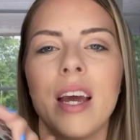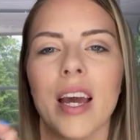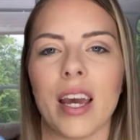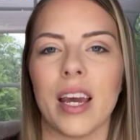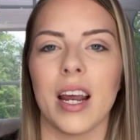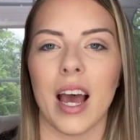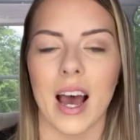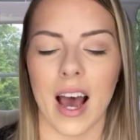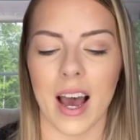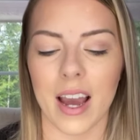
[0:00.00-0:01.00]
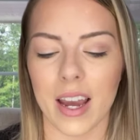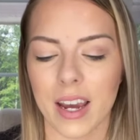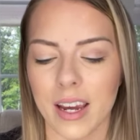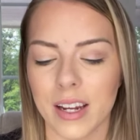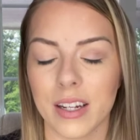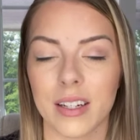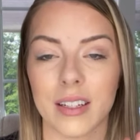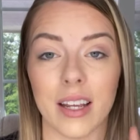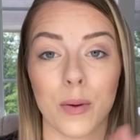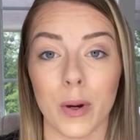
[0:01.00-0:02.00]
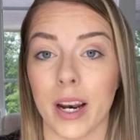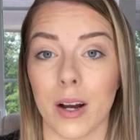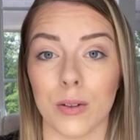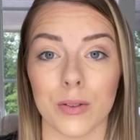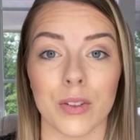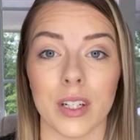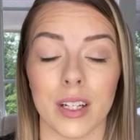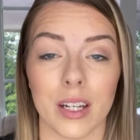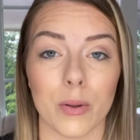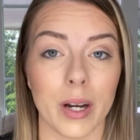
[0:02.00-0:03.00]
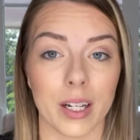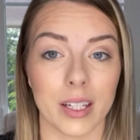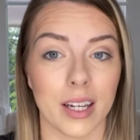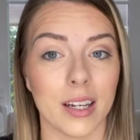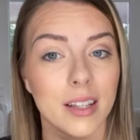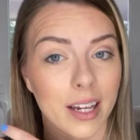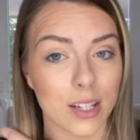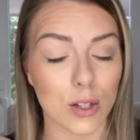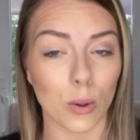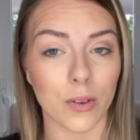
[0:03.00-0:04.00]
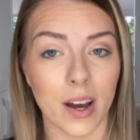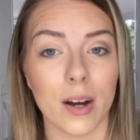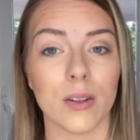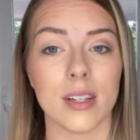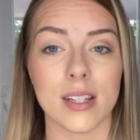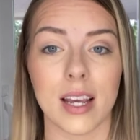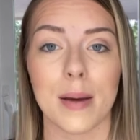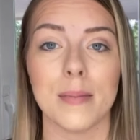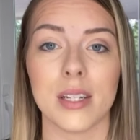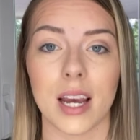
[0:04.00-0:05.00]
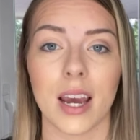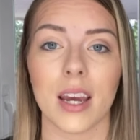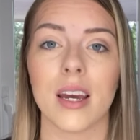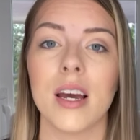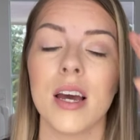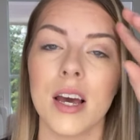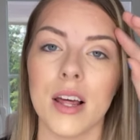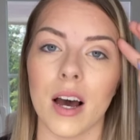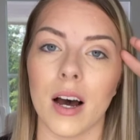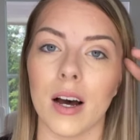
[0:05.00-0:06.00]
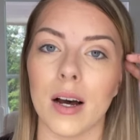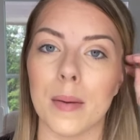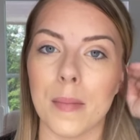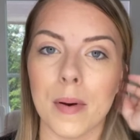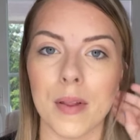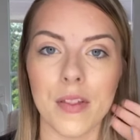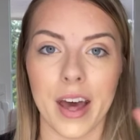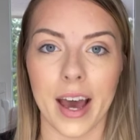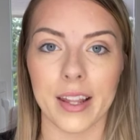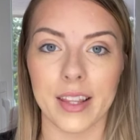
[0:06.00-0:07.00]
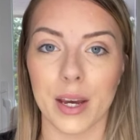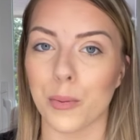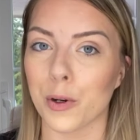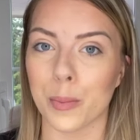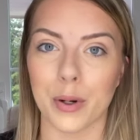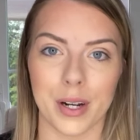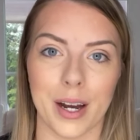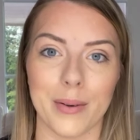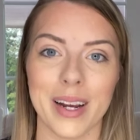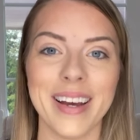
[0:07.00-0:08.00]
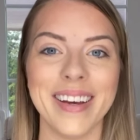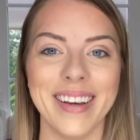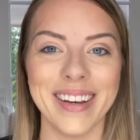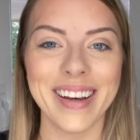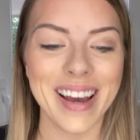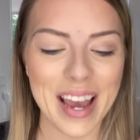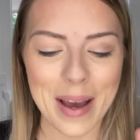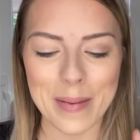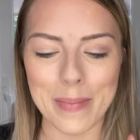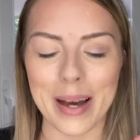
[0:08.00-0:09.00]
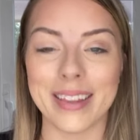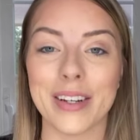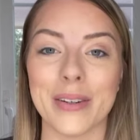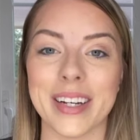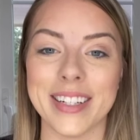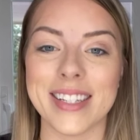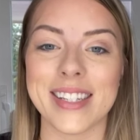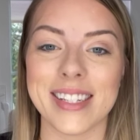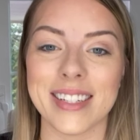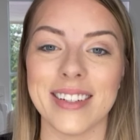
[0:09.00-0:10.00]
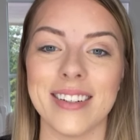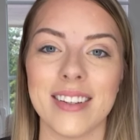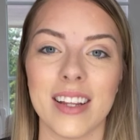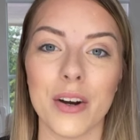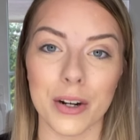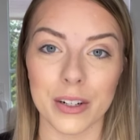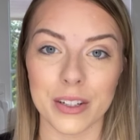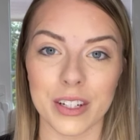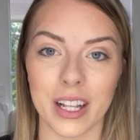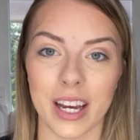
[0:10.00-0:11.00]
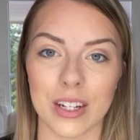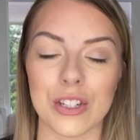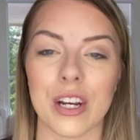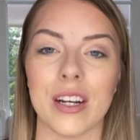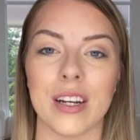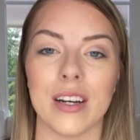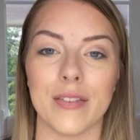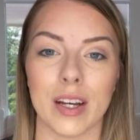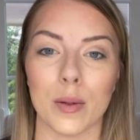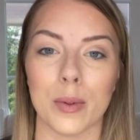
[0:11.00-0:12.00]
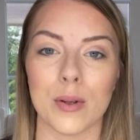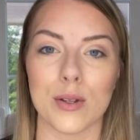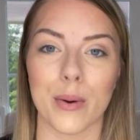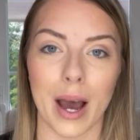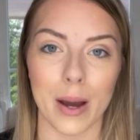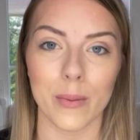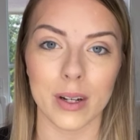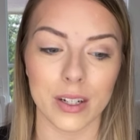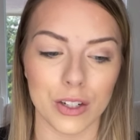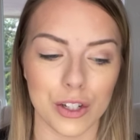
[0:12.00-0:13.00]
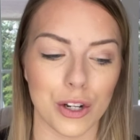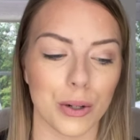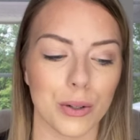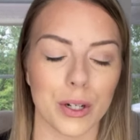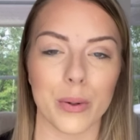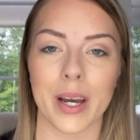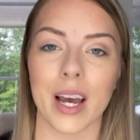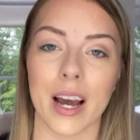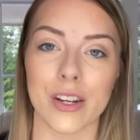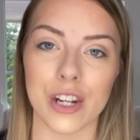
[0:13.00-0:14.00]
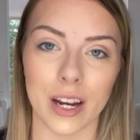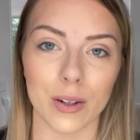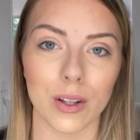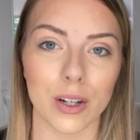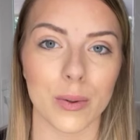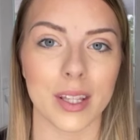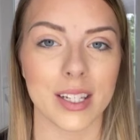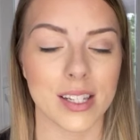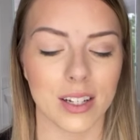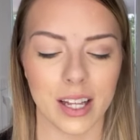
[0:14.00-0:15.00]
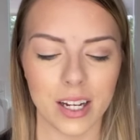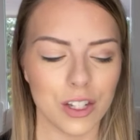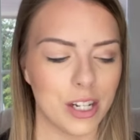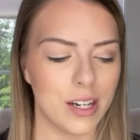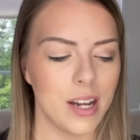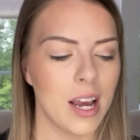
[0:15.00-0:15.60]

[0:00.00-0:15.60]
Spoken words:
And they went out really quickly. They sold out the same day that they were put out. But there is still the Earth collection available, so I wanted to show you a quick eyeshadow look with this collection.